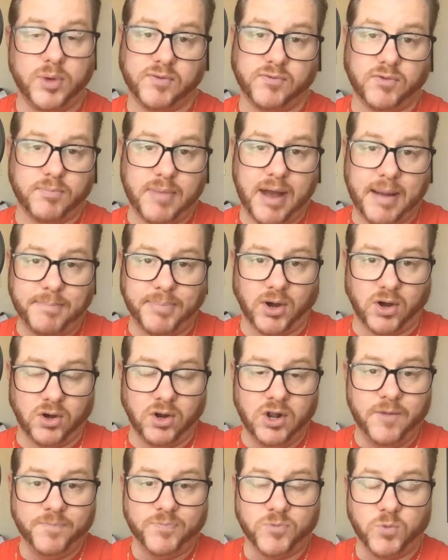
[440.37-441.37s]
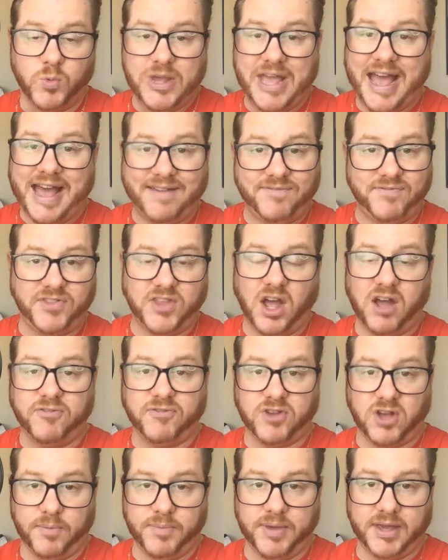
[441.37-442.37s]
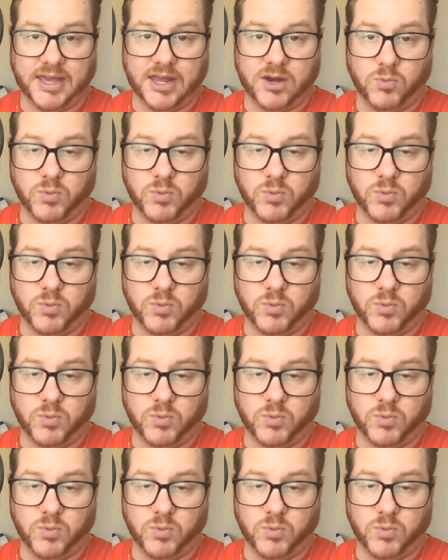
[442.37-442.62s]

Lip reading: And remember, we have Duff coming in.